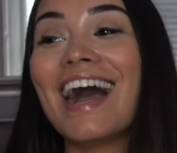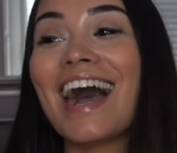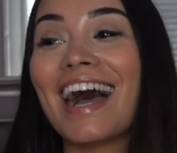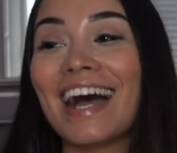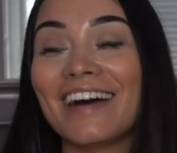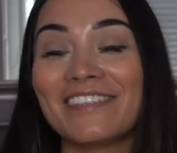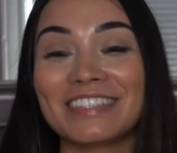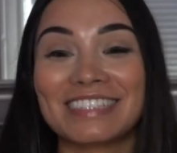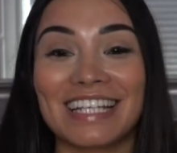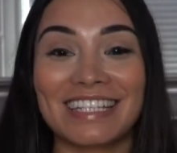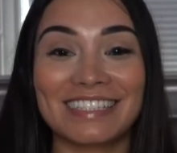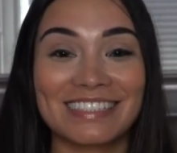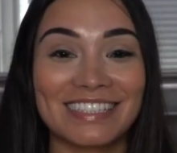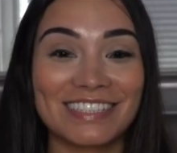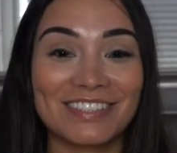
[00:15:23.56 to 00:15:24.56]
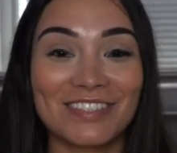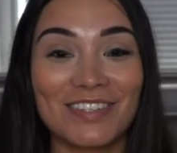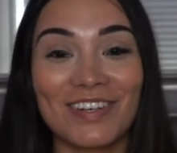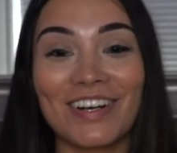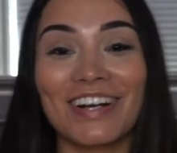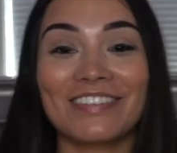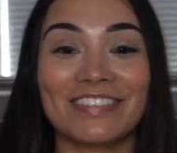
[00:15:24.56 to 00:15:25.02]
I have a tendency to go
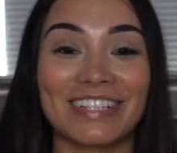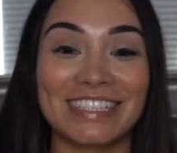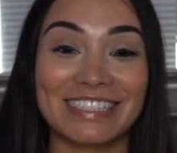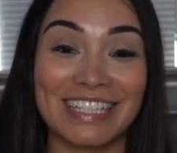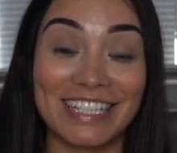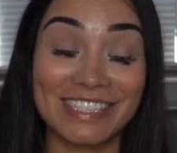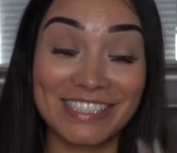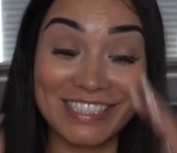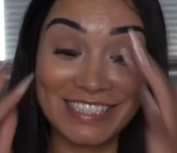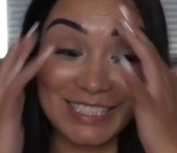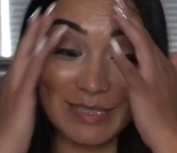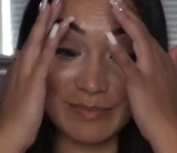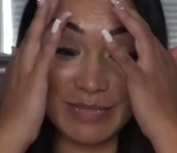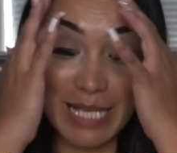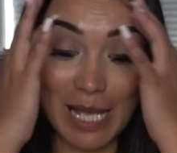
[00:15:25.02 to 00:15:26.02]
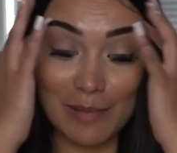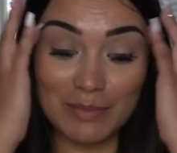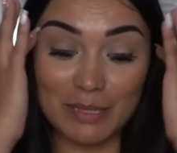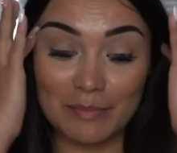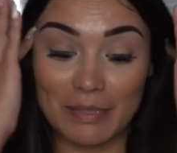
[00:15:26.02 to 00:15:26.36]
off on a tangent sometimes,